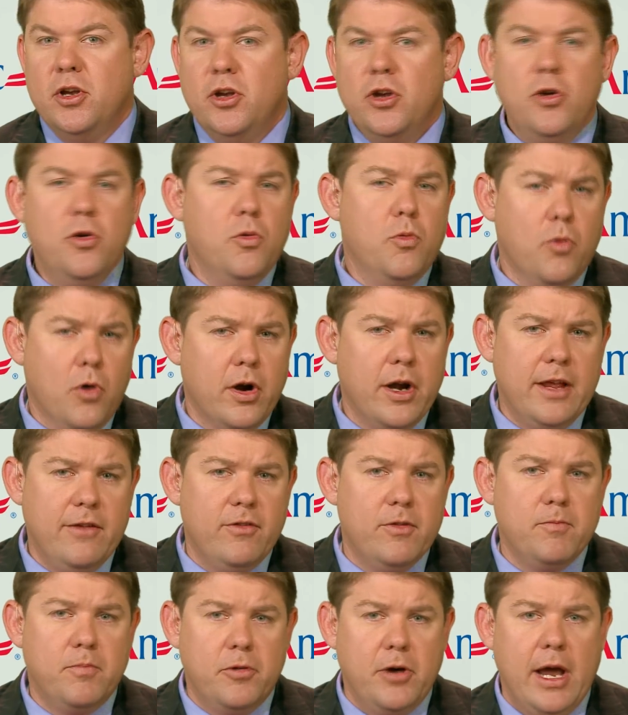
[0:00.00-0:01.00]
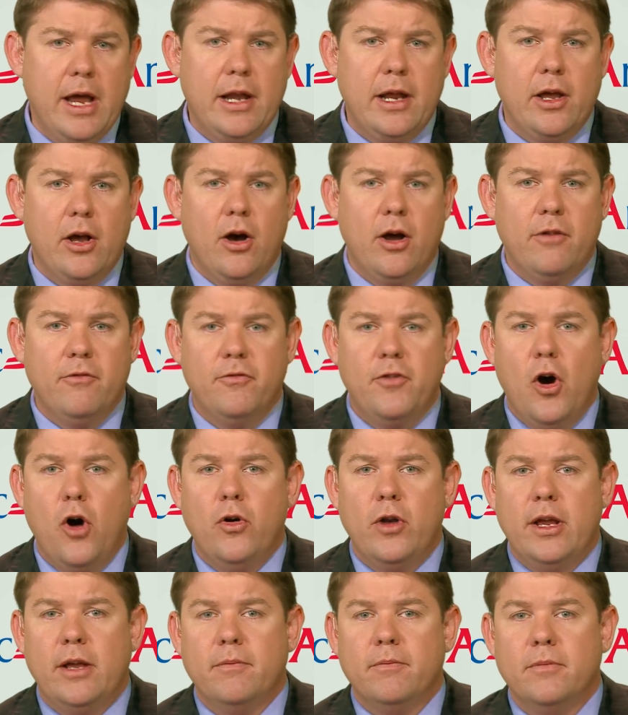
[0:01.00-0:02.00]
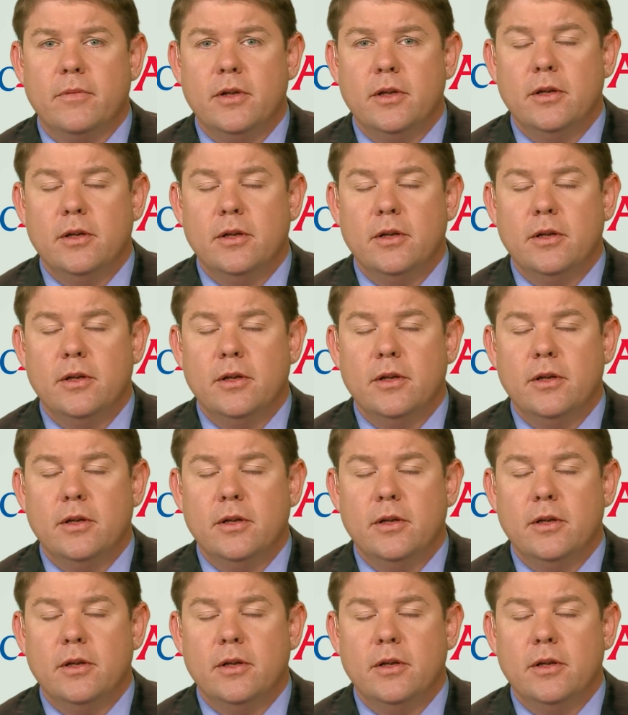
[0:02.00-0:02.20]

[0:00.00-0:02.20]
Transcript: who weren't even planning on voting.